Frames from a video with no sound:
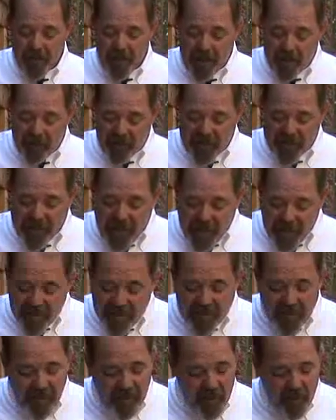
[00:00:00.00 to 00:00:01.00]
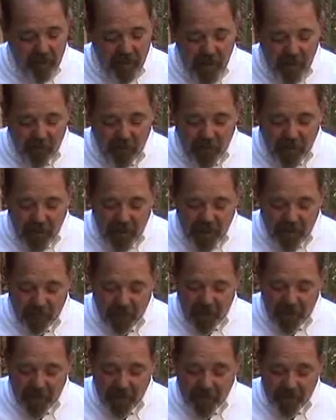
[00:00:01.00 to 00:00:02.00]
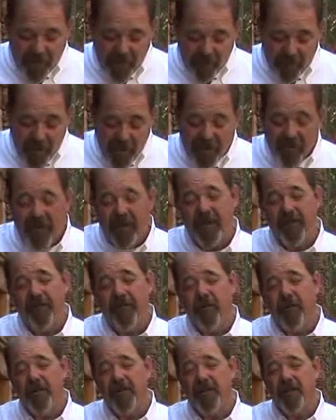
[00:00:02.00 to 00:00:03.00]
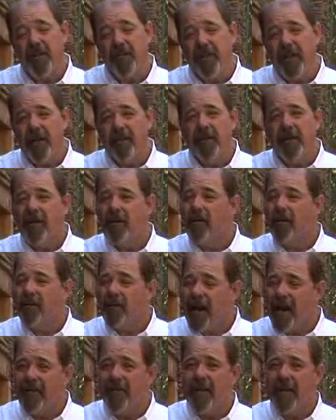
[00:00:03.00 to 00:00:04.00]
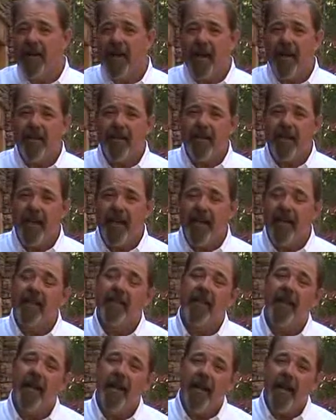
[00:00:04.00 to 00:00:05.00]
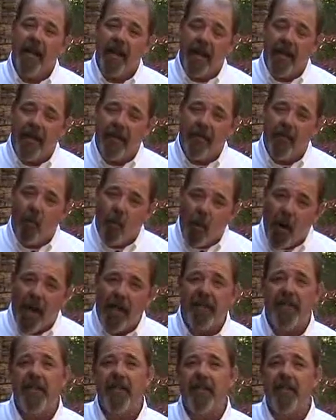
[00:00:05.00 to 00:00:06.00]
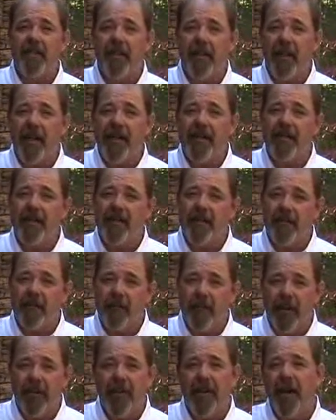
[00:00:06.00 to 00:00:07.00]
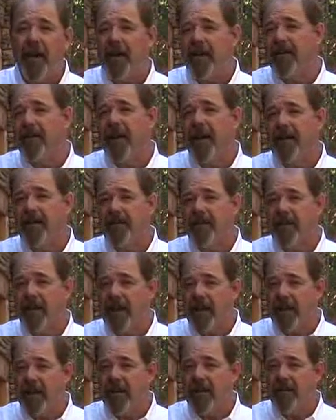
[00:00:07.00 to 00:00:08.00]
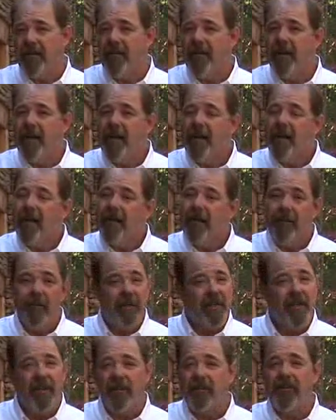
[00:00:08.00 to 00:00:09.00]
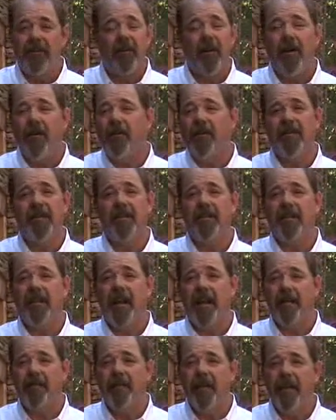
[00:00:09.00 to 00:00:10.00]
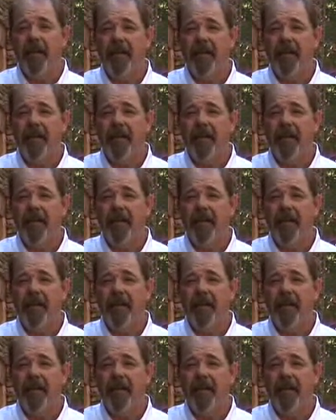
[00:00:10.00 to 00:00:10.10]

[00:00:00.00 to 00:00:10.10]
I'm excited to tell you about Brock because I've had the good fortune to be able to go around the United States and watch installations from other contractors like you. The results are always the same.